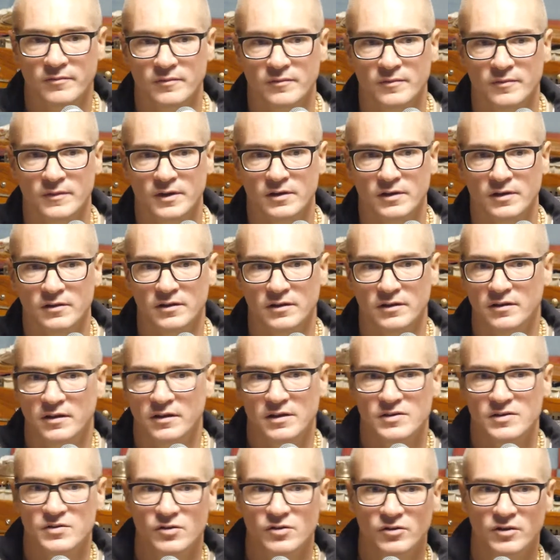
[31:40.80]
that
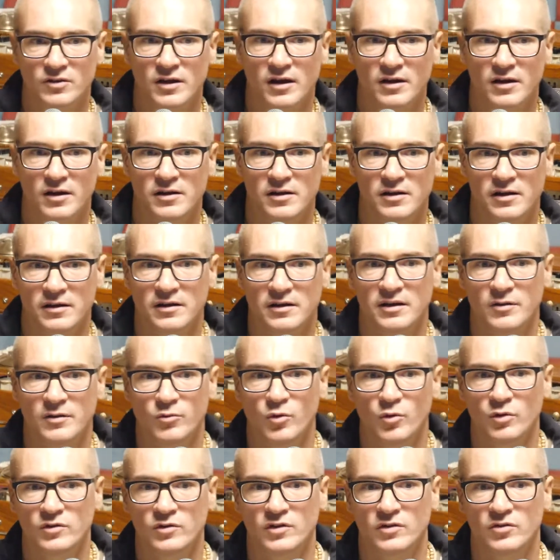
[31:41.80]
he's not God, and he
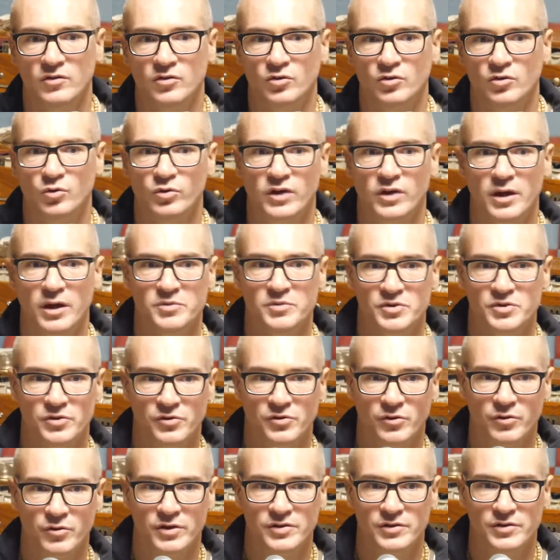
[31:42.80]
wanted to capture
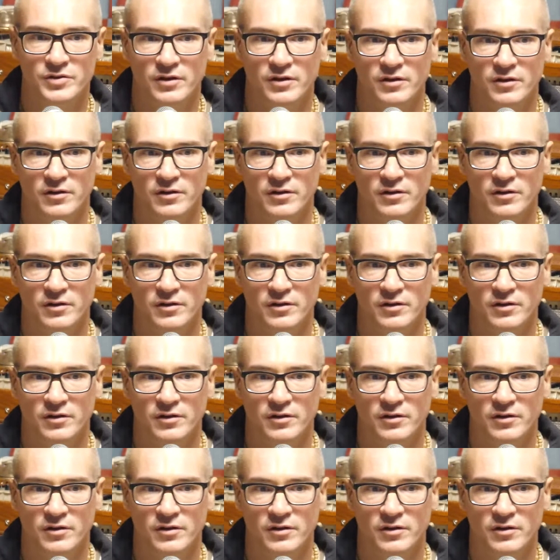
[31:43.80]
Krishna.